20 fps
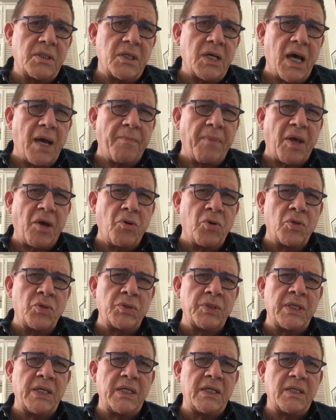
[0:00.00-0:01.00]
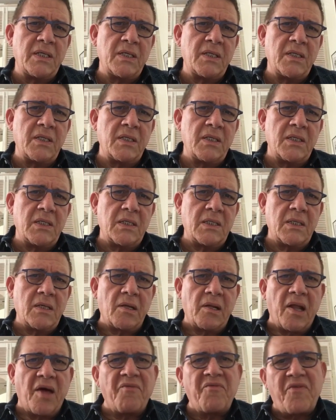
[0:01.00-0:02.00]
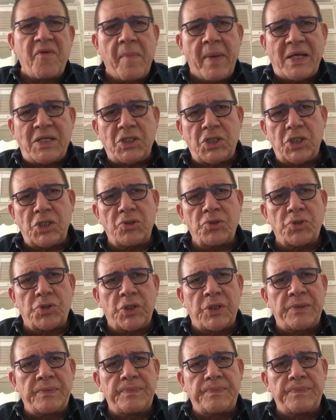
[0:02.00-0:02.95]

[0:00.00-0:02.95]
and my own love for my children